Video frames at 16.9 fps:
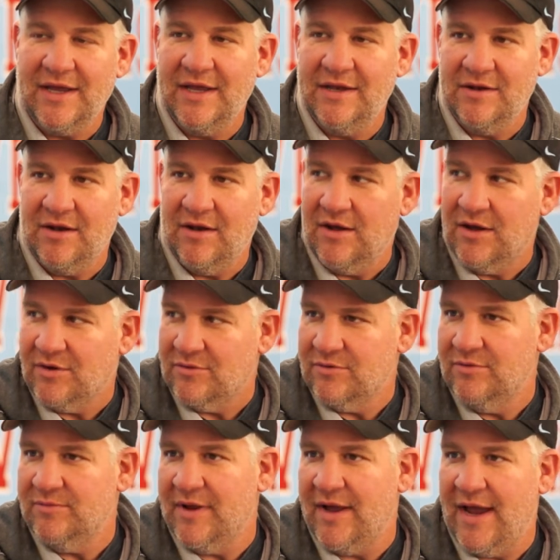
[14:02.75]
got to get in the
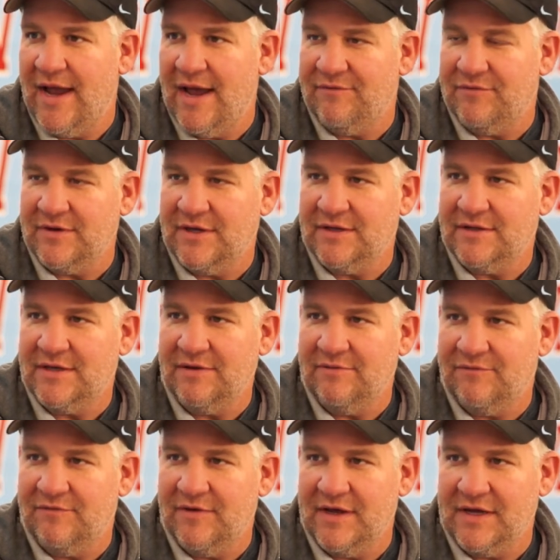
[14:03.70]
locker room in half and get
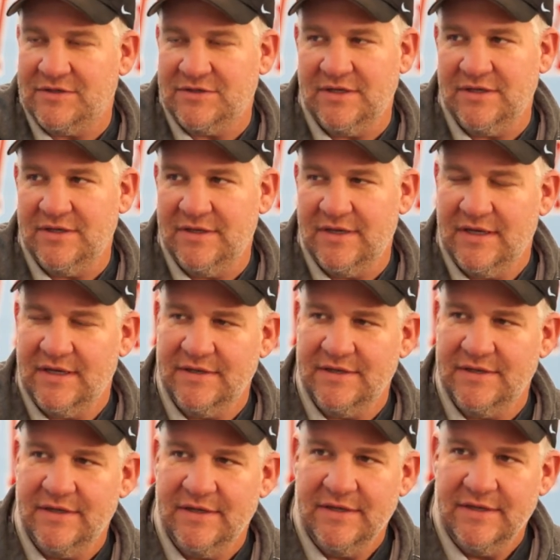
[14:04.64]
that fixed,
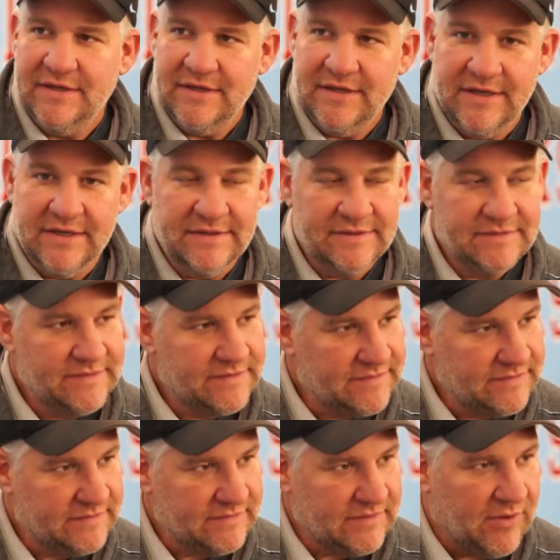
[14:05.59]
and
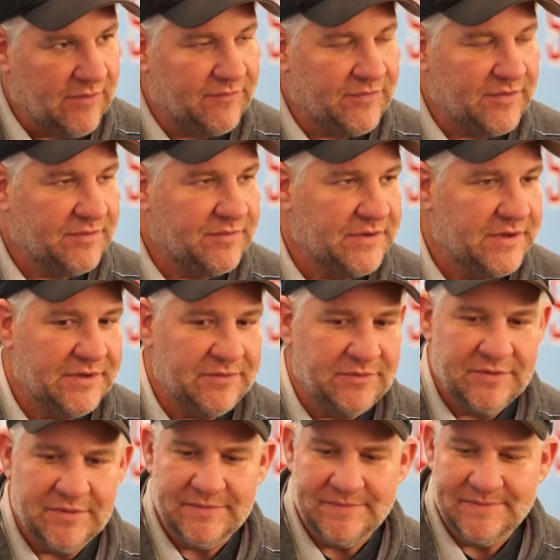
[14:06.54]
hopefully we
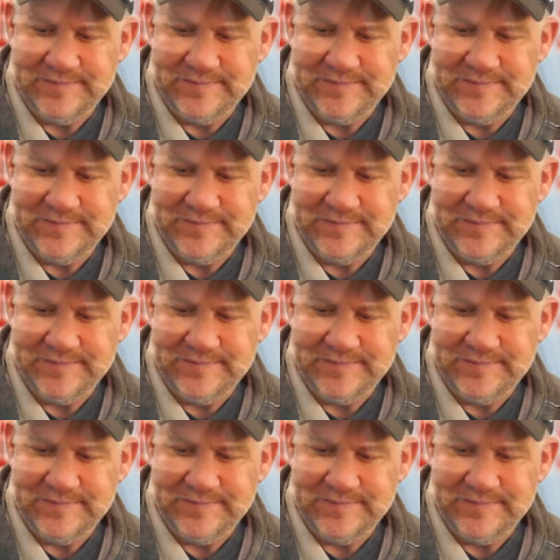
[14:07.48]
do.